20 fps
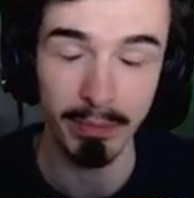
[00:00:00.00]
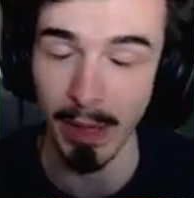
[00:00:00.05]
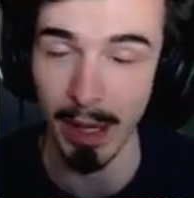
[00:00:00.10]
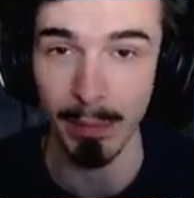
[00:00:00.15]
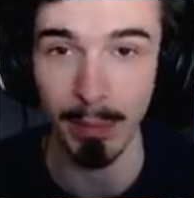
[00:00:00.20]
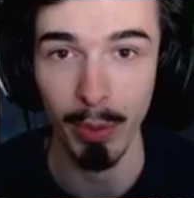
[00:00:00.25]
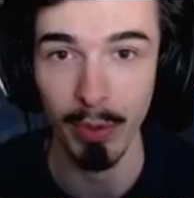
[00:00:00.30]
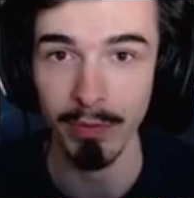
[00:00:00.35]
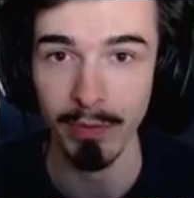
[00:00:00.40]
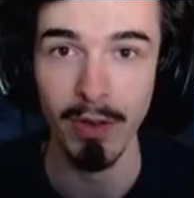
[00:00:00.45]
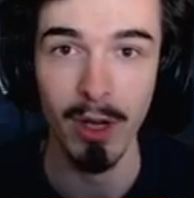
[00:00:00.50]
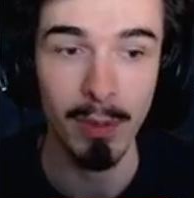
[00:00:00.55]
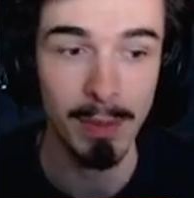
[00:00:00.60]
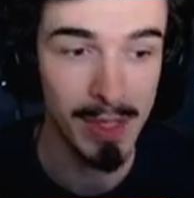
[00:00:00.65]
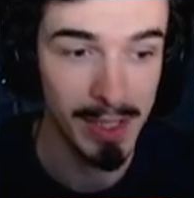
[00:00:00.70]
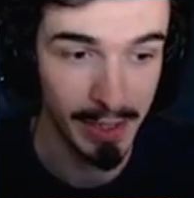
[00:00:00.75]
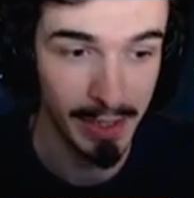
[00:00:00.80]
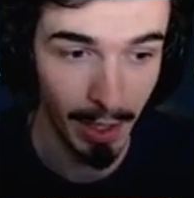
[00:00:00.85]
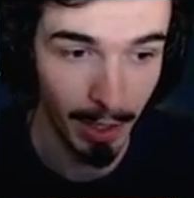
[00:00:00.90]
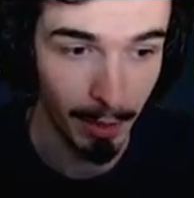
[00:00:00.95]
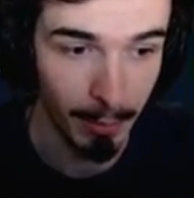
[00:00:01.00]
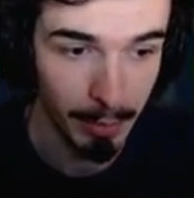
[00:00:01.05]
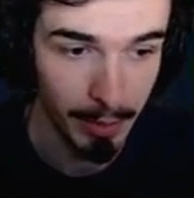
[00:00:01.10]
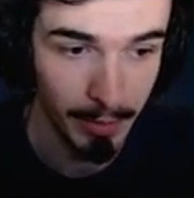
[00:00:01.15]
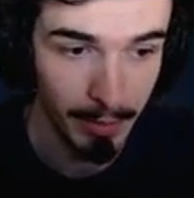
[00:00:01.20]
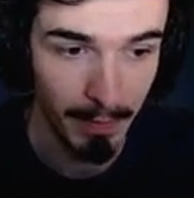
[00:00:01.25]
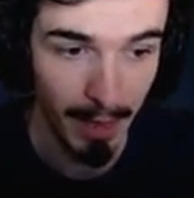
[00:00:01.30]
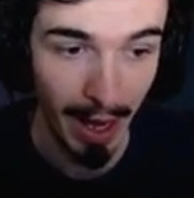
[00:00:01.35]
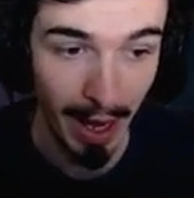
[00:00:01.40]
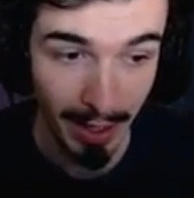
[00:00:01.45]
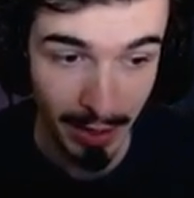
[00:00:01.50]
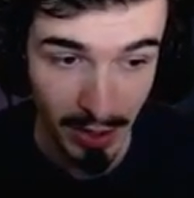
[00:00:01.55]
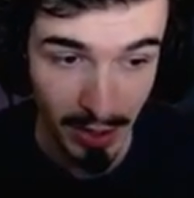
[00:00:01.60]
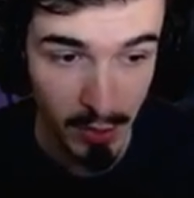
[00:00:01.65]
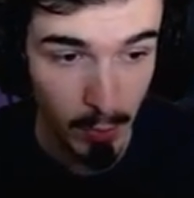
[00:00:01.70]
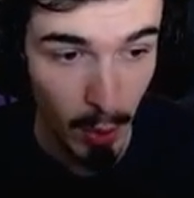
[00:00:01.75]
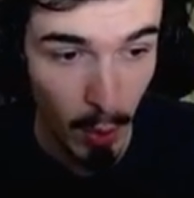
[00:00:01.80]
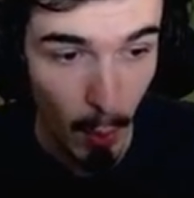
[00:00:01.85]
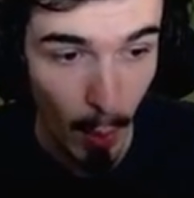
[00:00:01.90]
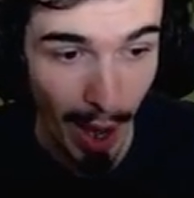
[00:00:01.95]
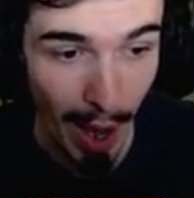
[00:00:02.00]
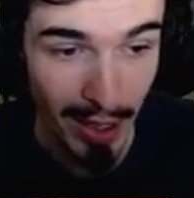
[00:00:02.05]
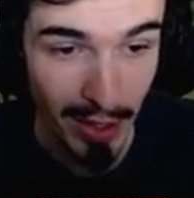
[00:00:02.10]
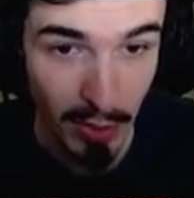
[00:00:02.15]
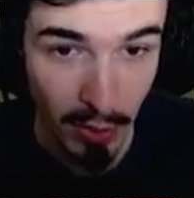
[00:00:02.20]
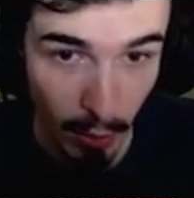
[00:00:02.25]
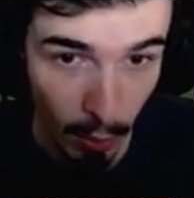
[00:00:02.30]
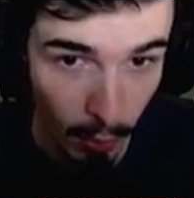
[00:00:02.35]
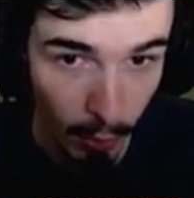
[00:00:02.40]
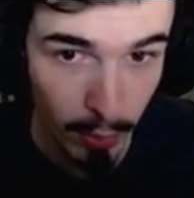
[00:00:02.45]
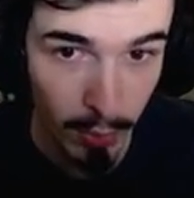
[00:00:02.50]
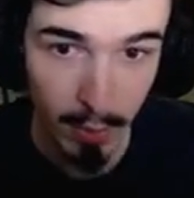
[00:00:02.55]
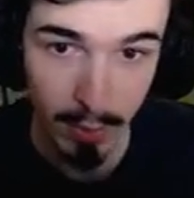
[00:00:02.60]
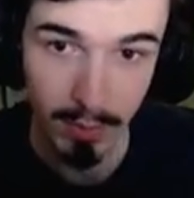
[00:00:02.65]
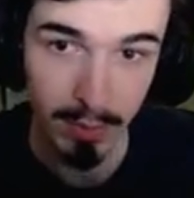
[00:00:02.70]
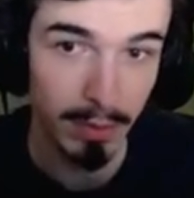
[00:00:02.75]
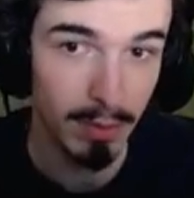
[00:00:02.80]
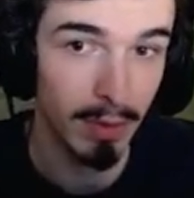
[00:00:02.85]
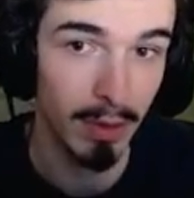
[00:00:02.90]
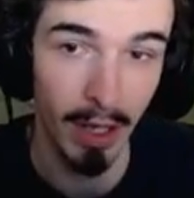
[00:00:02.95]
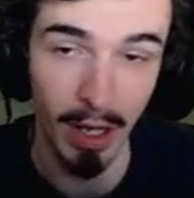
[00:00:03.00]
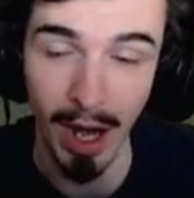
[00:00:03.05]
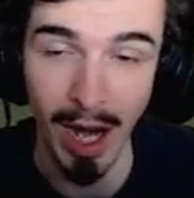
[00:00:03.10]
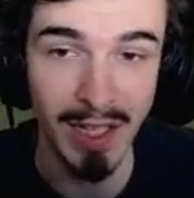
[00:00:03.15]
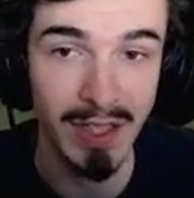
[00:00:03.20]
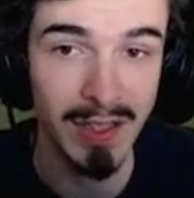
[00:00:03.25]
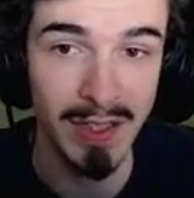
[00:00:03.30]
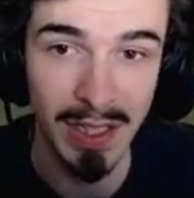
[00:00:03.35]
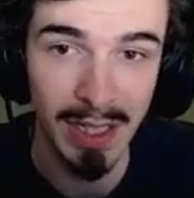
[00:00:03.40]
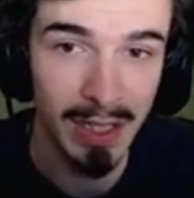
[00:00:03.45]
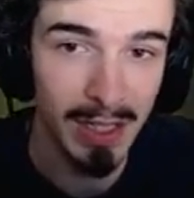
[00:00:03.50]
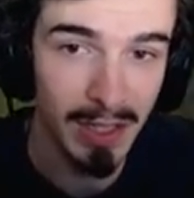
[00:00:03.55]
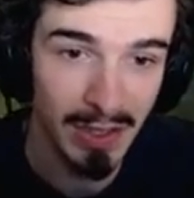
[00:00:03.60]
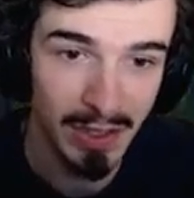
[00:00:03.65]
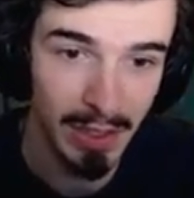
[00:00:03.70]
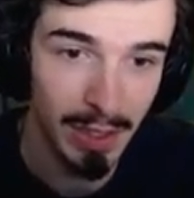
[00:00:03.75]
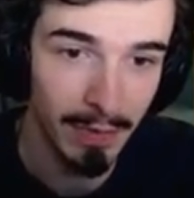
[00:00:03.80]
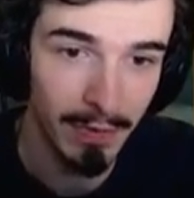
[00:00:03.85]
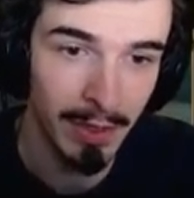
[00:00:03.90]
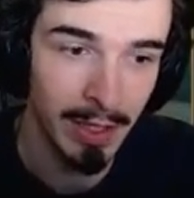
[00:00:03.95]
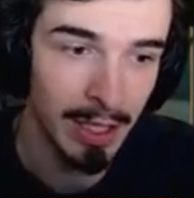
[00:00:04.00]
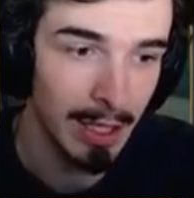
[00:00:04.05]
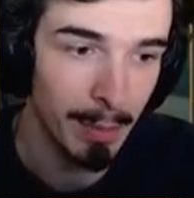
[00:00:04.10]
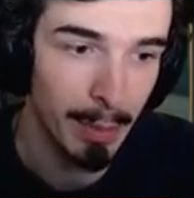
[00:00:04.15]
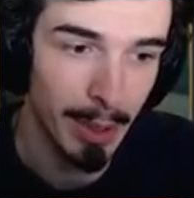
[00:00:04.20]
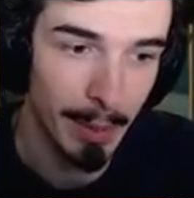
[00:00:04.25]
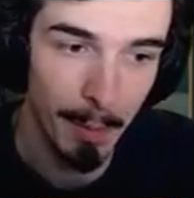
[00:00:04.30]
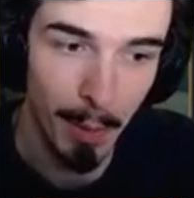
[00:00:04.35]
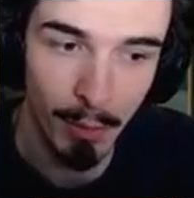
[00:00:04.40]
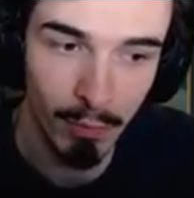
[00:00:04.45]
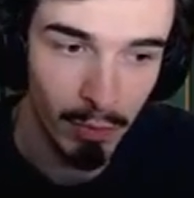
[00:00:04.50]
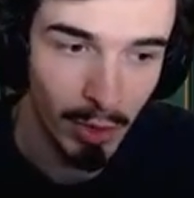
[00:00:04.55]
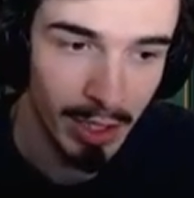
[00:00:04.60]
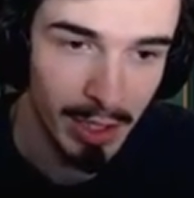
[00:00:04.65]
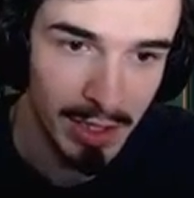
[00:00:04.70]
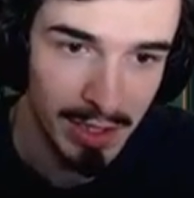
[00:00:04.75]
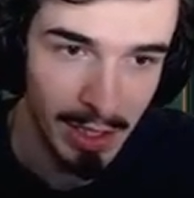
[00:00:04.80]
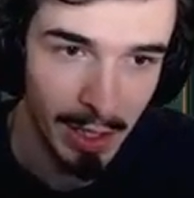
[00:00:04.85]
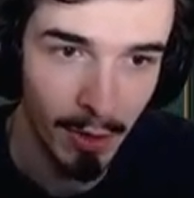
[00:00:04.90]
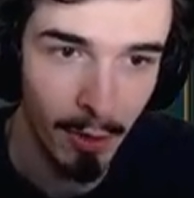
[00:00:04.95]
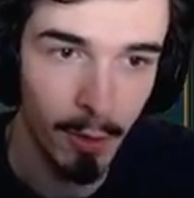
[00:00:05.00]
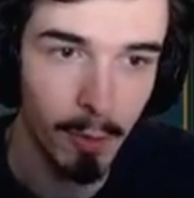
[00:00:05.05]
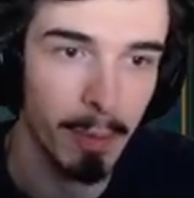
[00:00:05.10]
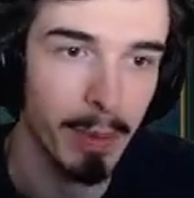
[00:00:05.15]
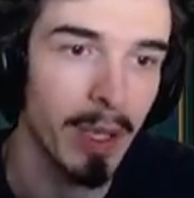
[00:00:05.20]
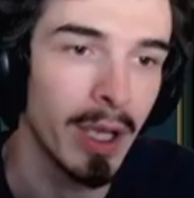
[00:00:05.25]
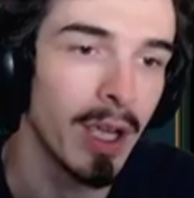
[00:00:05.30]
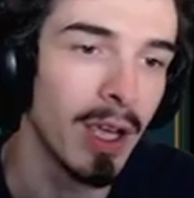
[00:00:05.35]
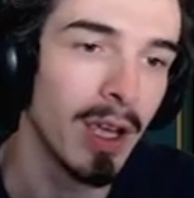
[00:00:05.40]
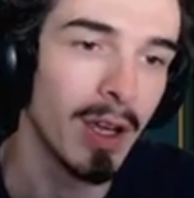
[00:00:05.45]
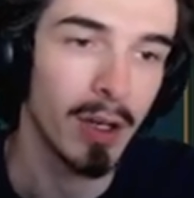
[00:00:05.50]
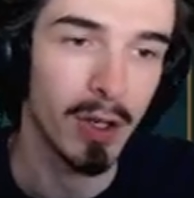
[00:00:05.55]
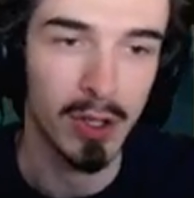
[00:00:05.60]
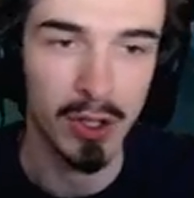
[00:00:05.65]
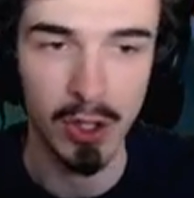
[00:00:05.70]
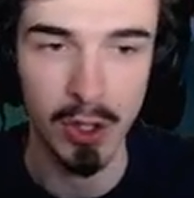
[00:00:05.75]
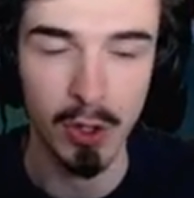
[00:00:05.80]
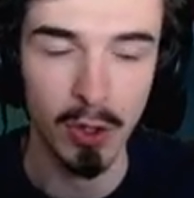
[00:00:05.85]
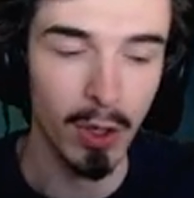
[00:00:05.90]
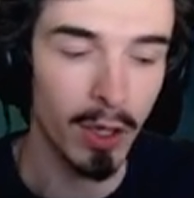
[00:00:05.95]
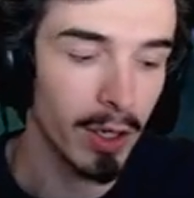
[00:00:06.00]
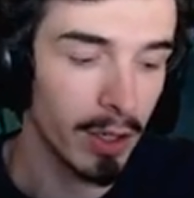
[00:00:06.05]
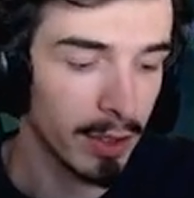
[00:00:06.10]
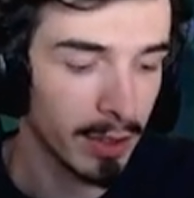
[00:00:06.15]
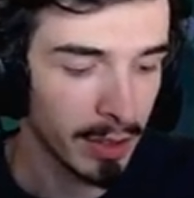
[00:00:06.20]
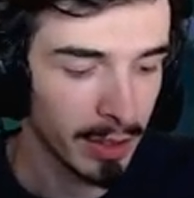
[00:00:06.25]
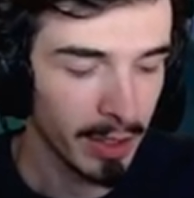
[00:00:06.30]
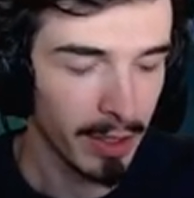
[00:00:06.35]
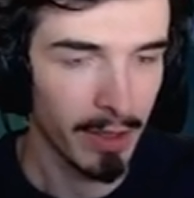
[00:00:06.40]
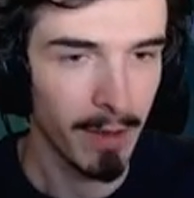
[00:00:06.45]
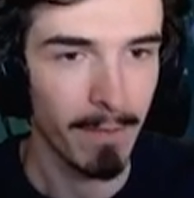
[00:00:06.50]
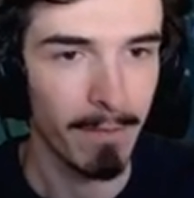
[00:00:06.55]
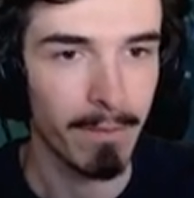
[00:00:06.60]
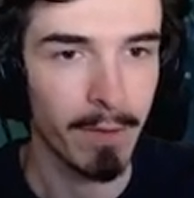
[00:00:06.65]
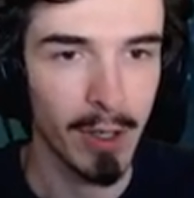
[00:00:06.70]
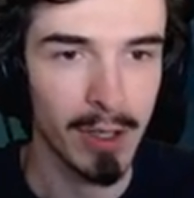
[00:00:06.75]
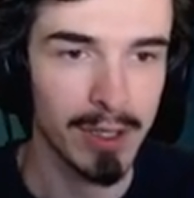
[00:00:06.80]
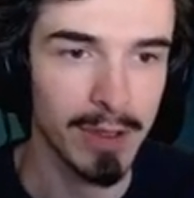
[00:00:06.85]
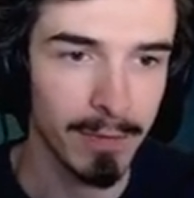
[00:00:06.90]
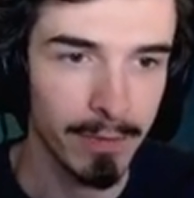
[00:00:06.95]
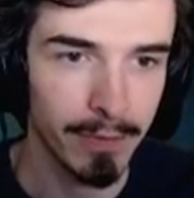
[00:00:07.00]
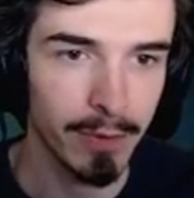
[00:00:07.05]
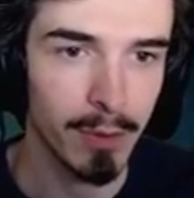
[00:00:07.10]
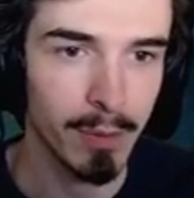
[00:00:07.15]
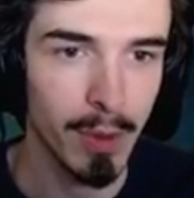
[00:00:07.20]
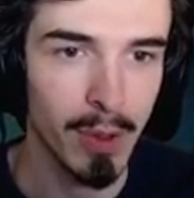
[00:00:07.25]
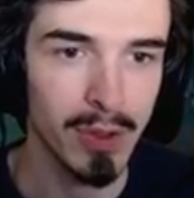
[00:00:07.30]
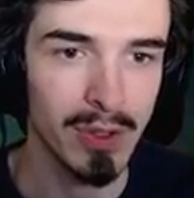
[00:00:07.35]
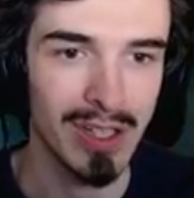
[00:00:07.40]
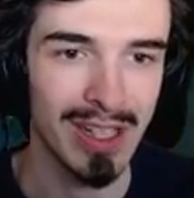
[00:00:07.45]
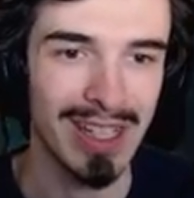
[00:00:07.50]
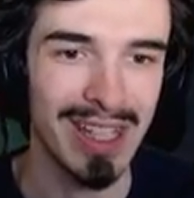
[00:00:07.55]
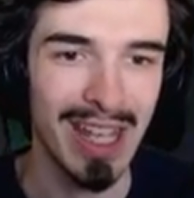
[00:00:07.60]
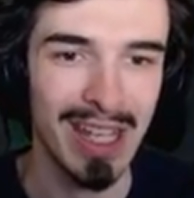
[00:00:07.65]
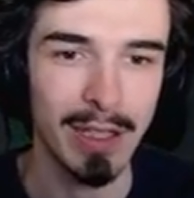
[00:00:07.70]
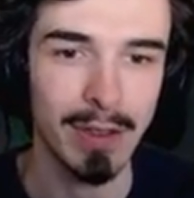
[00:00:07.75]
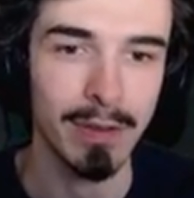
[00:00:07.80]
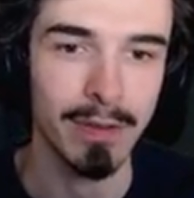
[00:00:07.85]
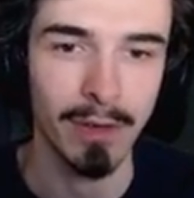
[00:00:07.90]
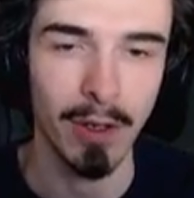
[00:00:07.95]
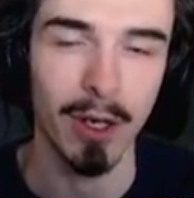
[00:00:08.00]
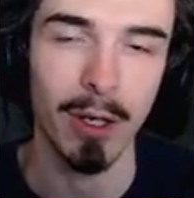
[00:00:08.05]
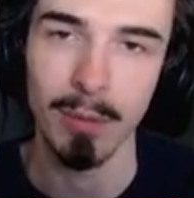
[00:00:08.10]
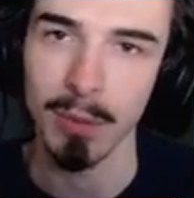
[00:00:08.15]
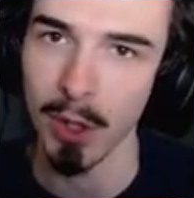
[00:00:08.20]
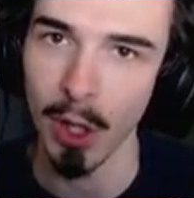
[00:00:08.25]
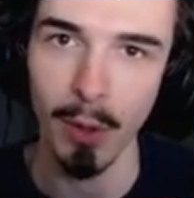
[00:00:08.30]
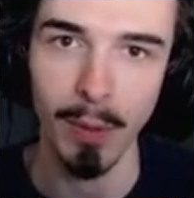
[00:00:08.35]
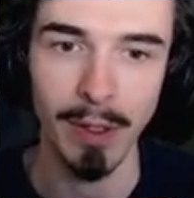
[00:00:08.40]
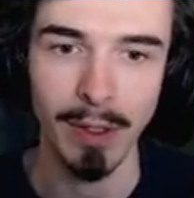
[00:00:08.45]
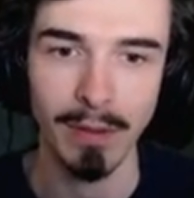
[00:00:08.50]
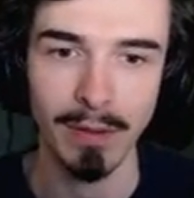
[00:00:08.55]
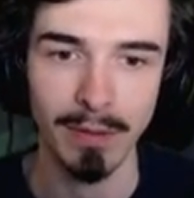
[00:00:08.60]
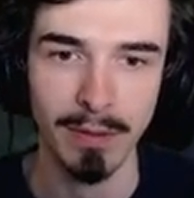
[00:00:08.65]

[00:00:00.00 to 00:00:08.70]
bot farm is up. And as well, I know, like, I see this stuff here, but I'm not running to help because you've got to, first and foremost, to get your farm going.